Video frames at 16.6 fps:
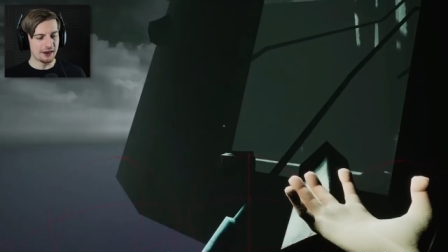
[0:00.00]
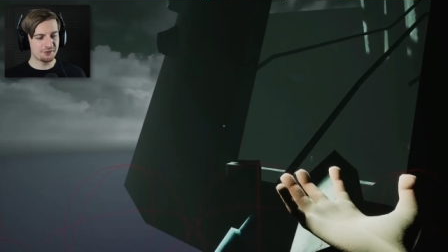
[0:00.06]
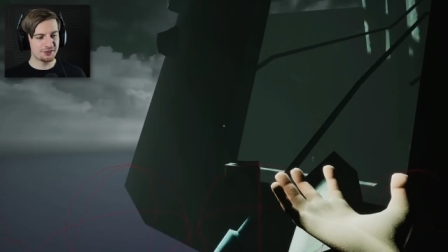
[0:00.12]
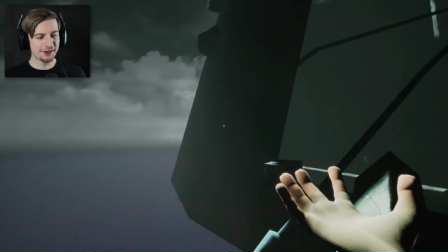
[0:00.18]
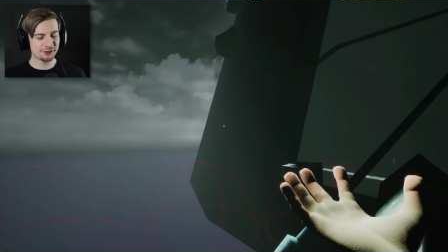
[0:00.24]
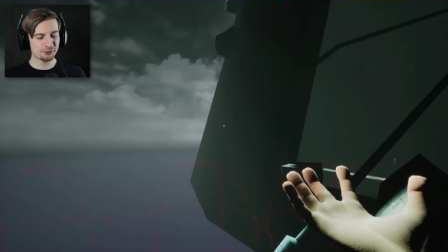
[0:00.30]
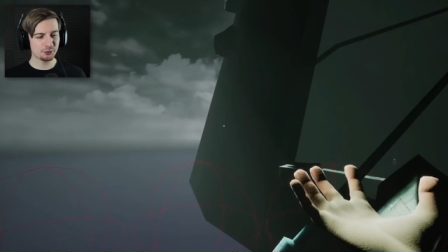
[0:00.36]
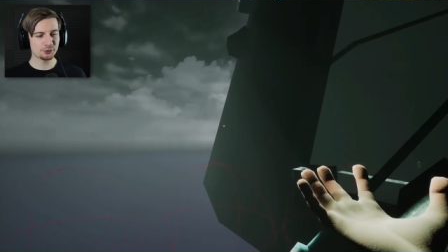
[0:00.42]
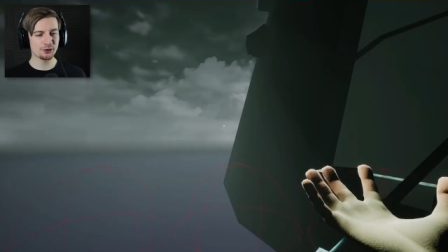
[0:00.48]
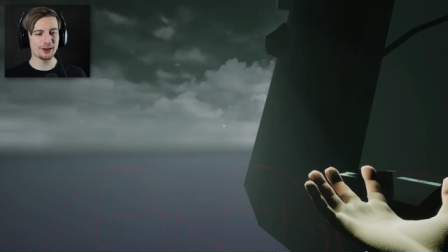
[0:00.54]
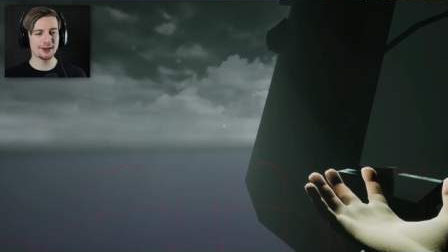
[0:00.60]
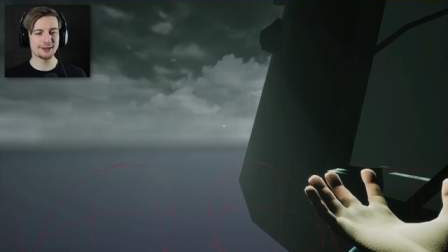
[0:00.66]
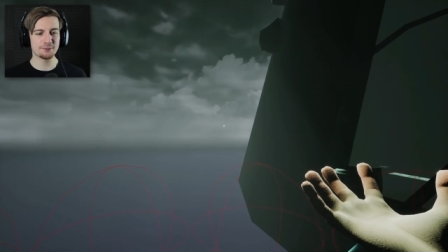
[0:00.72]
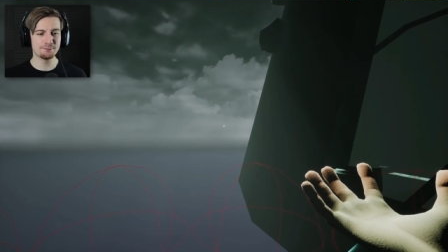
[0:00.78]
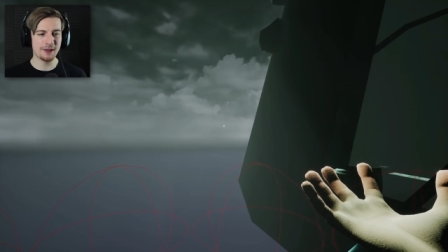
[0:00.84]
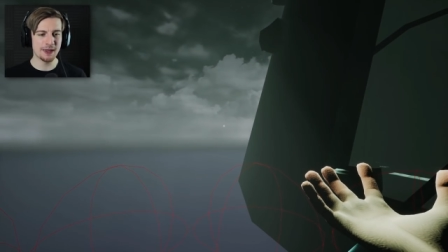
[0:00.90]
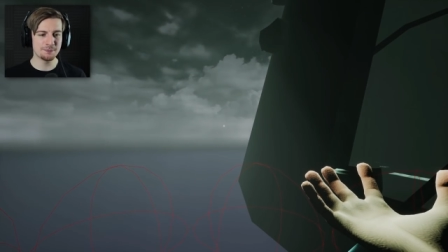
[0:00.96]
If this was
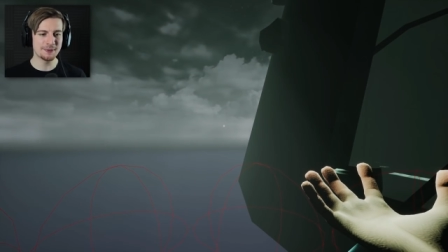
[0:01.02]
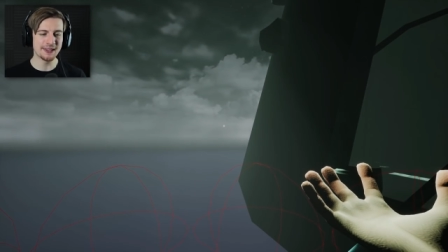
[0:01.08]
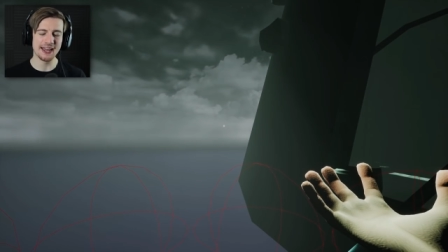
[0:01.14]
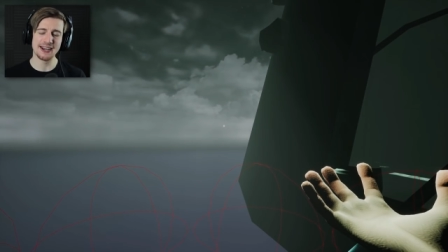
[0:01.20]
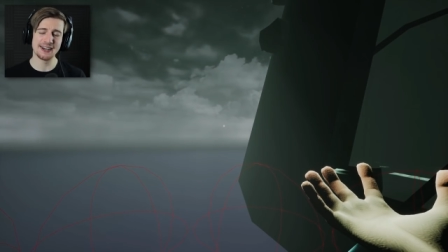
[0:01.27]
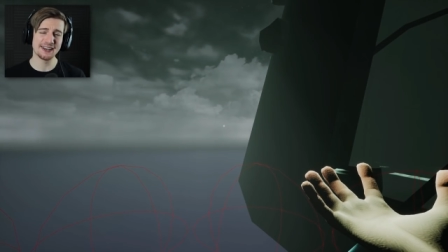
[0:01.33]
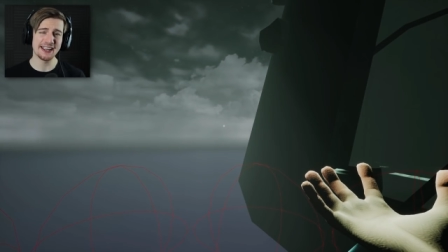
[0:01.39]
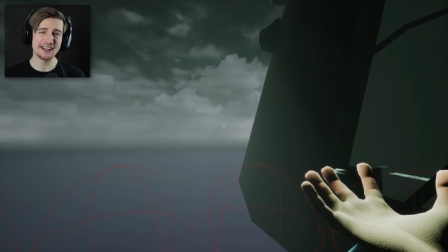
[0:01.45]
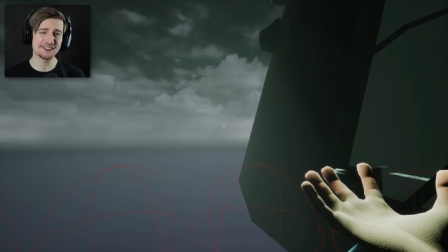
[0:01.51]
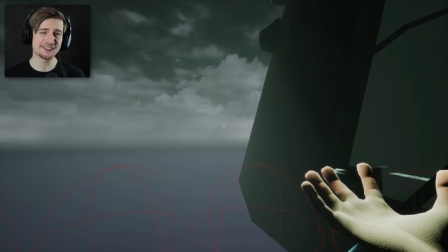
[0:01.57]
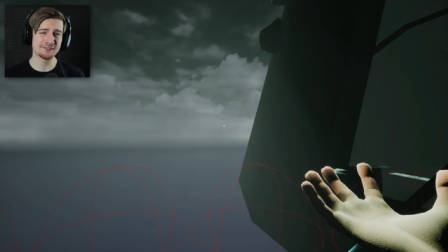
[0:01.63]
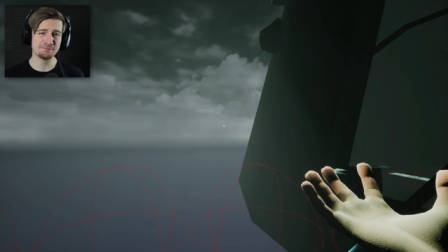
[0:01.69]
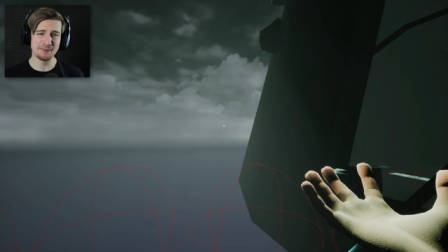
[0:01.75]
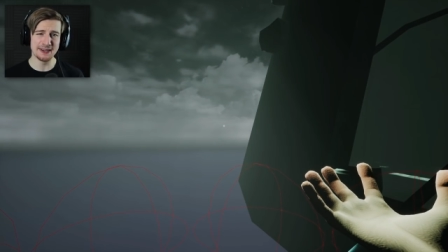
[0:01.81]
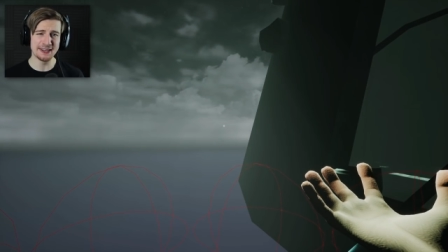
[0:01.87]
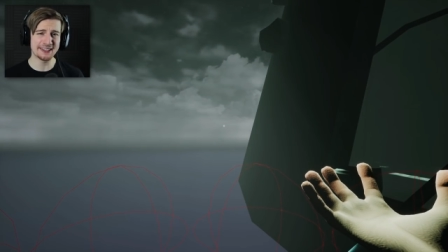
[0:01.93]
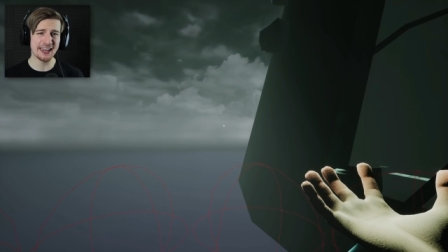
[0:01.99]
like maybe a later
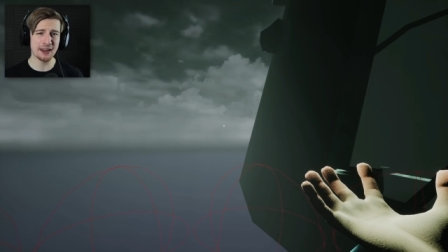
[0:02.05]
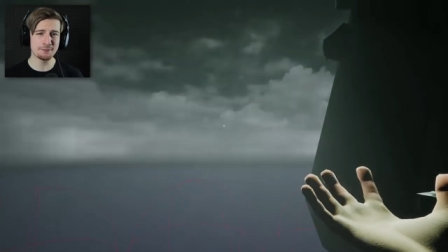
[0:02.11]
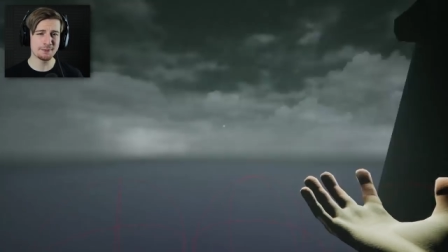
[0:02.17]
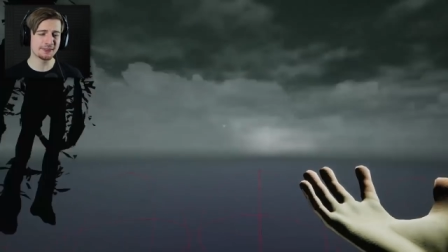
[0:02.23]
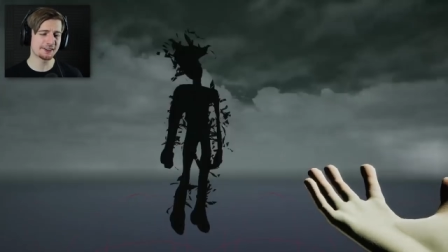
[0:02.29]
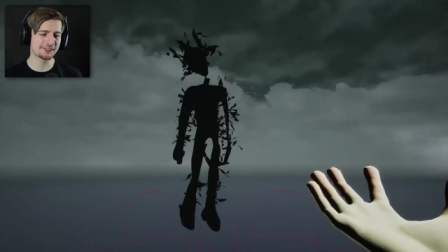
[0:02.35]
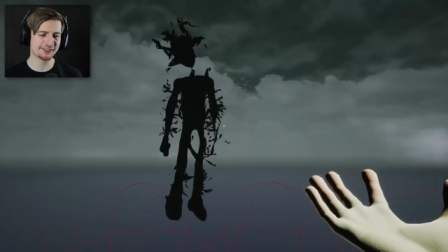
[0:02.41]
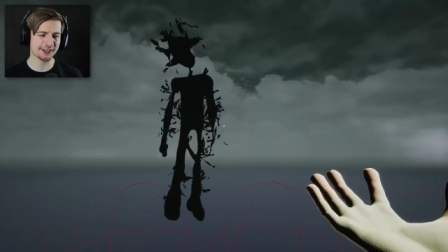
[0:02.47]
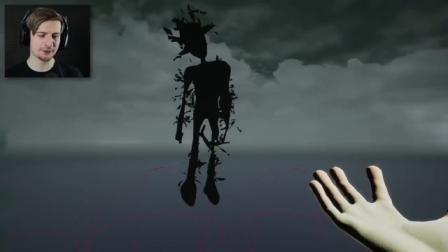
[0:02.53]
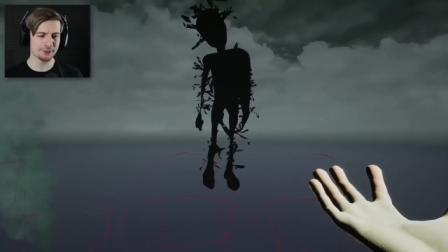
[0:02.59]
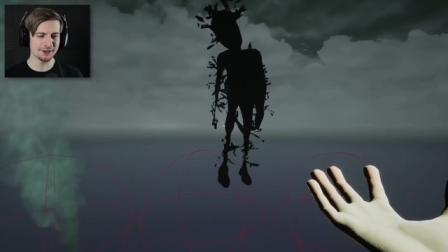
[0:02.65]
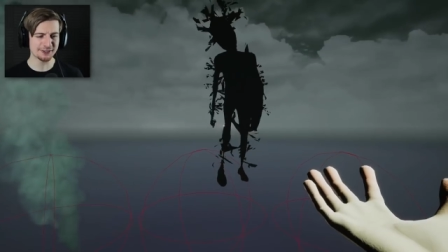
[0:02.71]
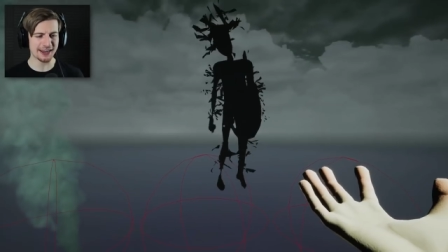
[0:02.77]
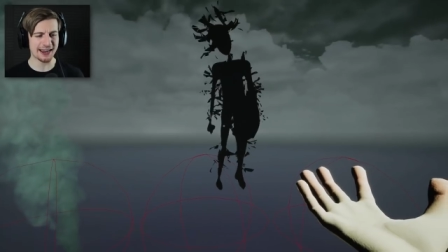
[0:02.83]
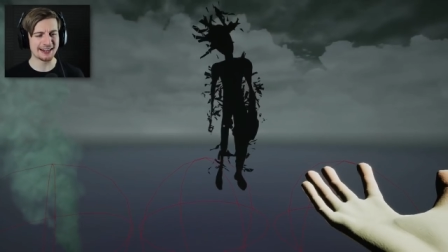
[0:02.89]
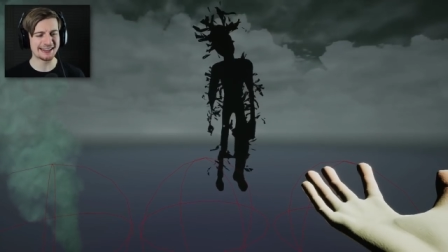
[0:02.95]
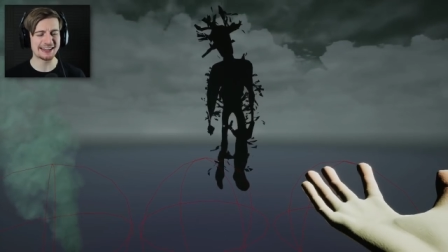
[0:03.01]
minigame in the
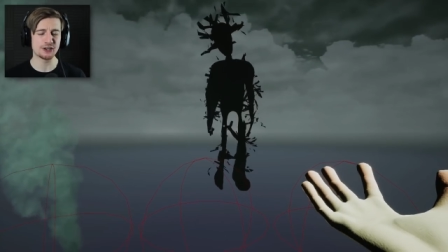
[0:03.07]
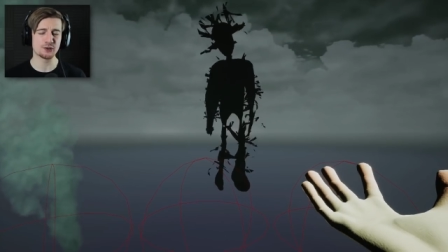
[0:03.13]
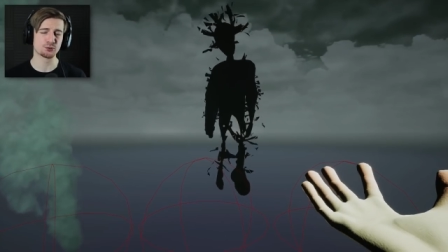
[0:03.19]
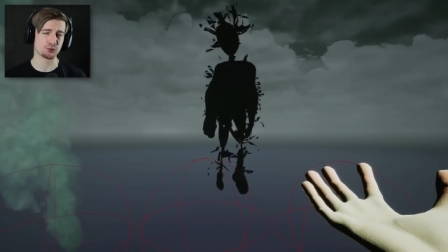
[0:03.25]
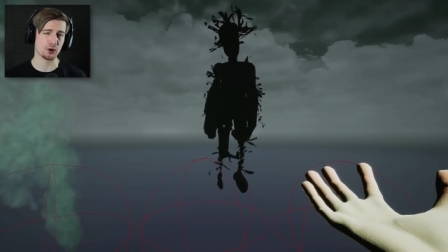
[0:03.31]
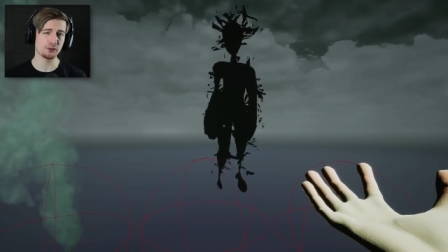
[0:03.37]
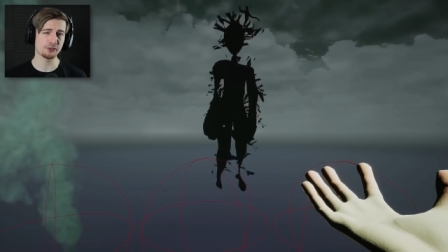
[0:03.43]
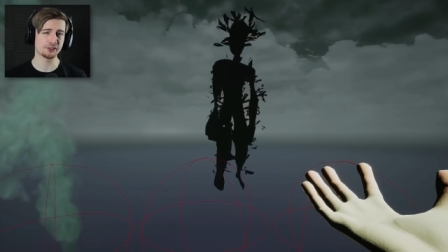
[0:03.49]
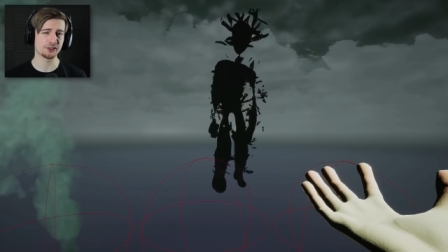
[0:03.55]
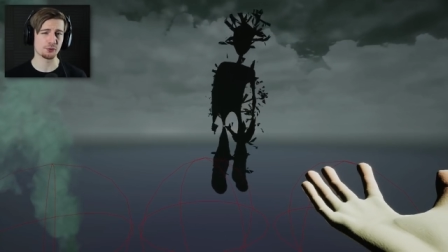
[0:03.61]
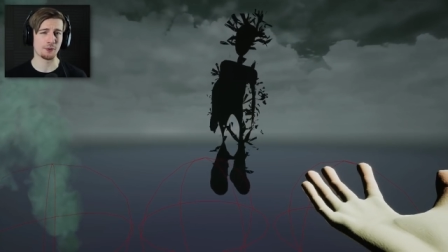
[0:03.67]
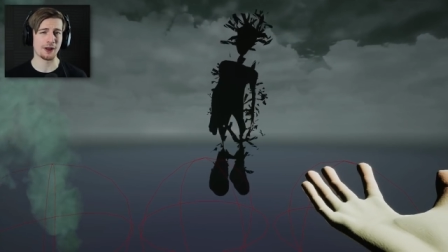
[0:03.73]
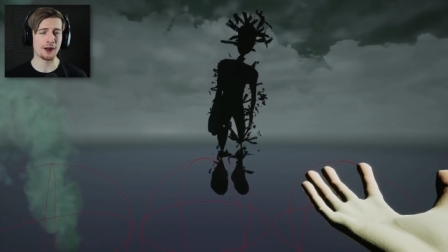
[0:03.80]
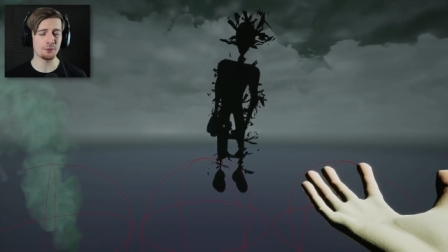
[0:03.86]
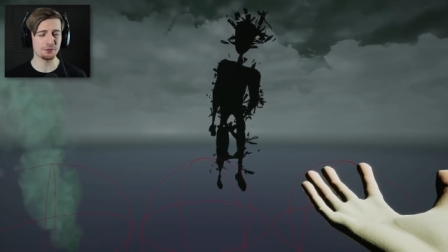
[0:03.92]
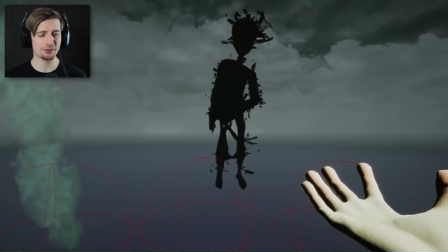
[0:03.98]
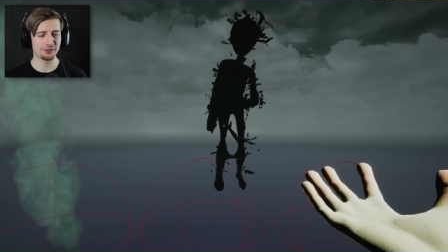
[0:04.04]
series and he grows
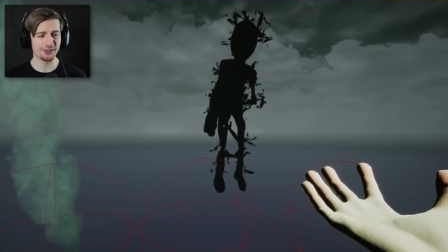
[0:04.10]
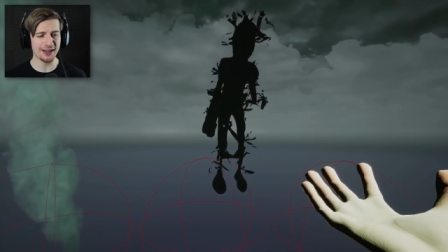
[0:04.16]
throughout,